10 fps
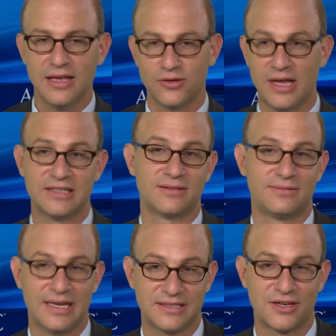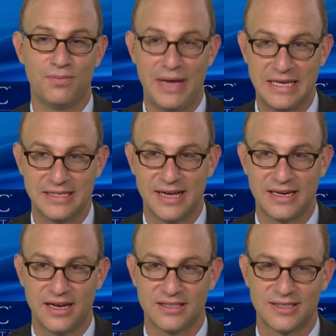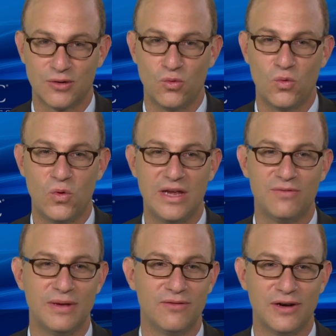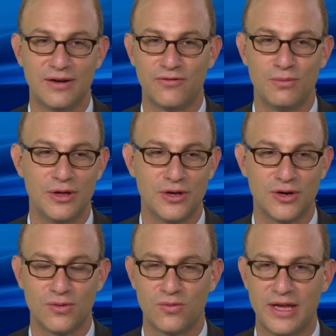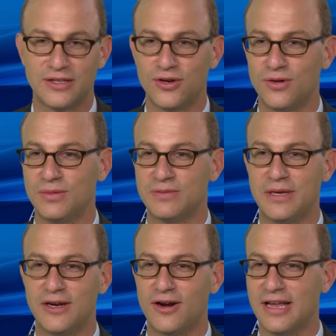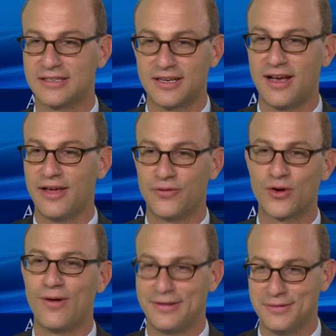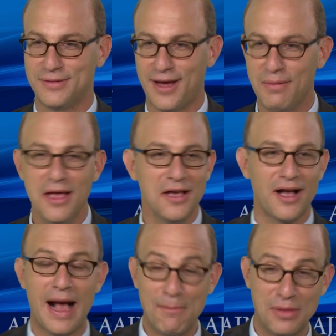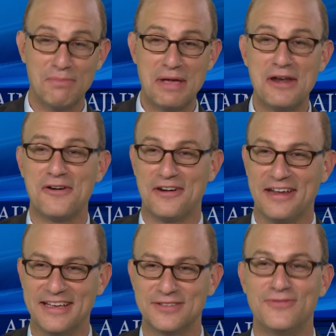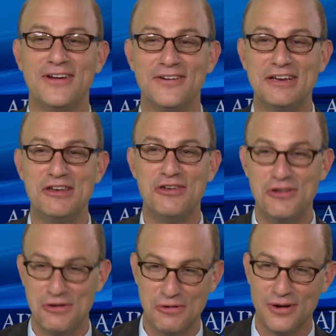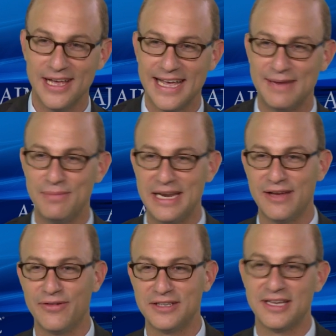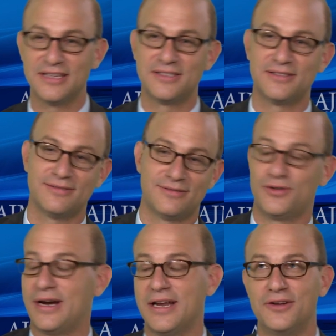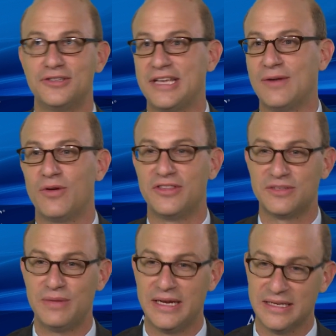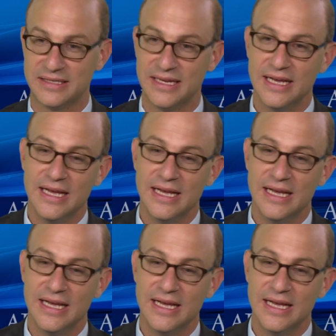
So that's that's a companion diagnostic. We've been very familiar. That term has been in our lexicon for quite some time. Complementary is very new, and many of us as trying to understand what this means.